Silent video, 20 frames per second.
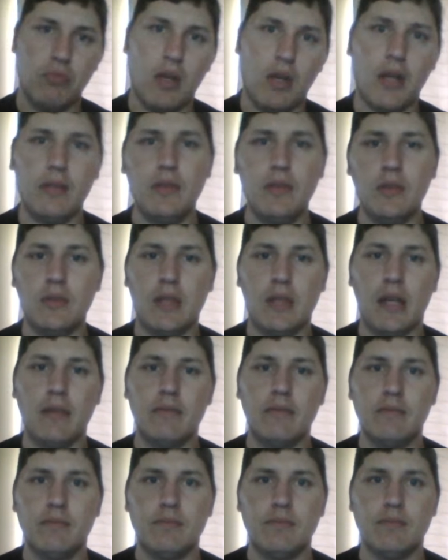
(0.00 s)
I'll do that.
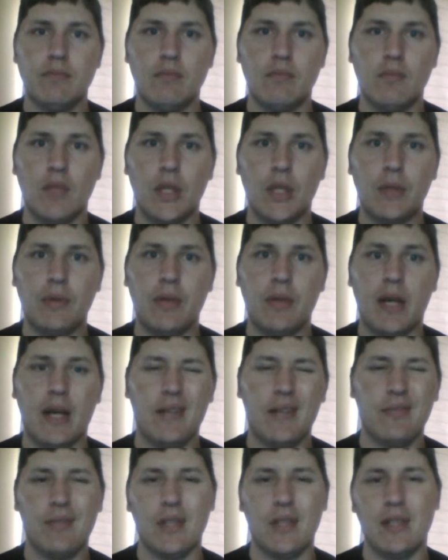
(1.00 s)
You know,
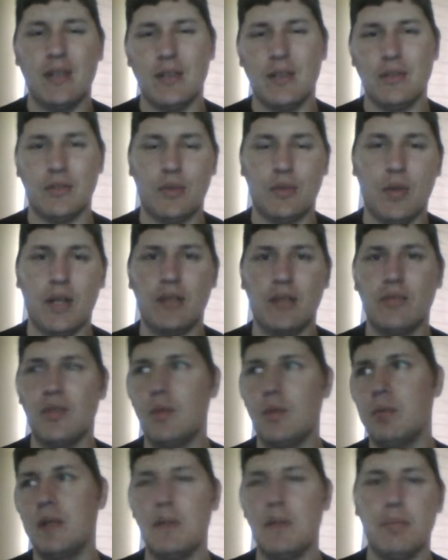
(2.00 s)
I think there's quite a
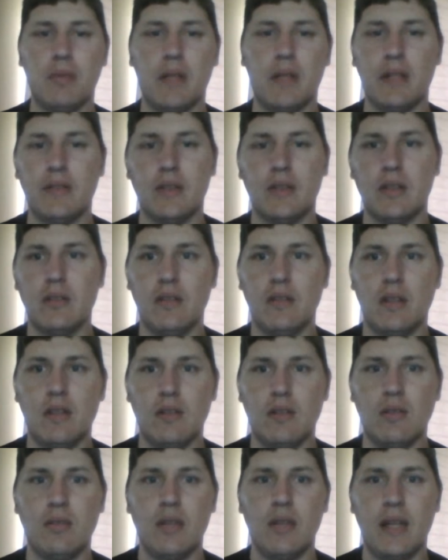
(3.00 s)
few people out there
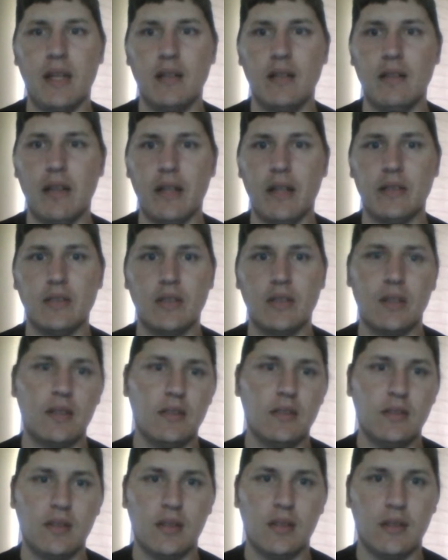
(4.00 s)
that do that as
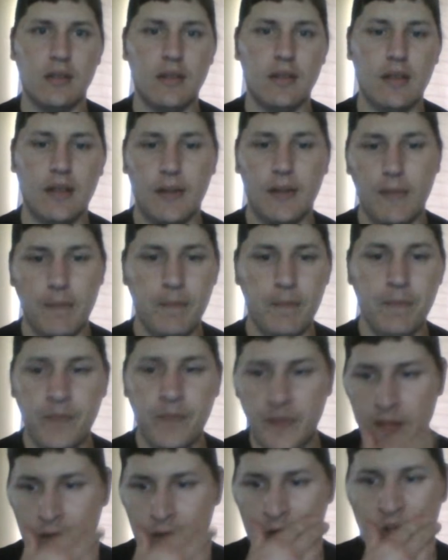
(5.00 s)
is, and
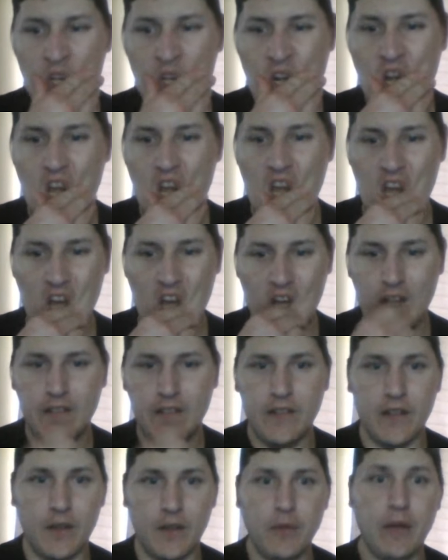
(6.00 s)

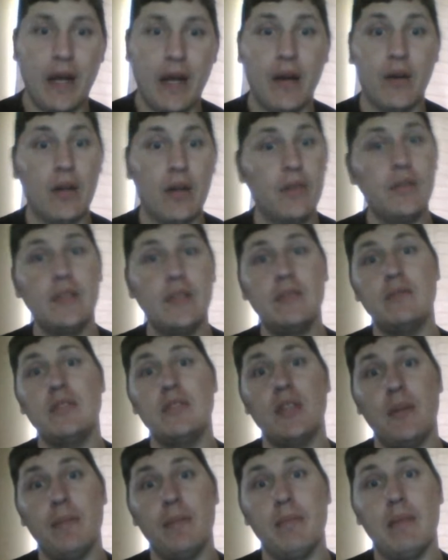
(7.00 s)
you know, however,
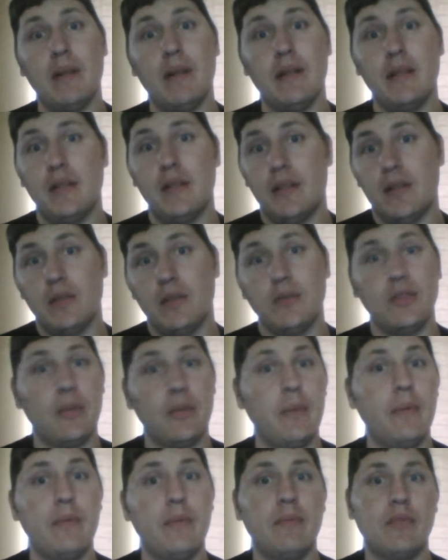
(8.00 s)
some you know,
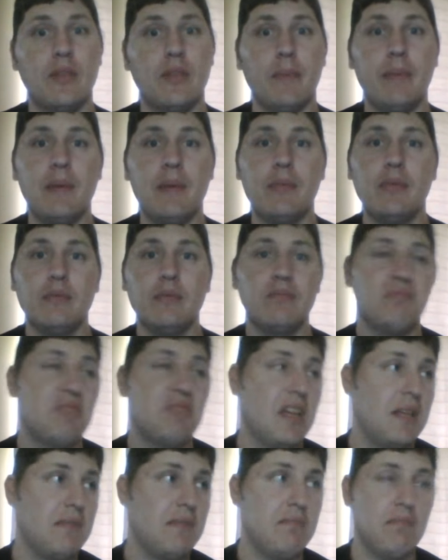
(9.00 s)
some people,
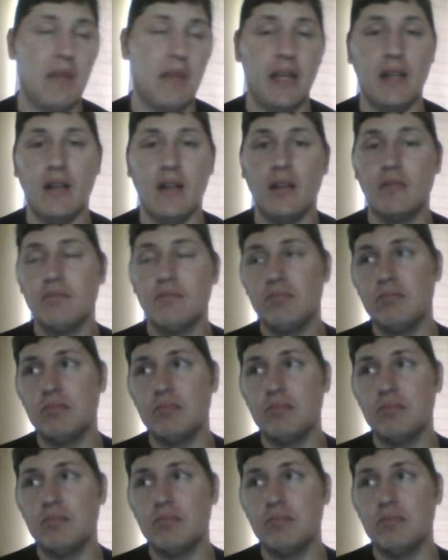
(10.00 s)
they may not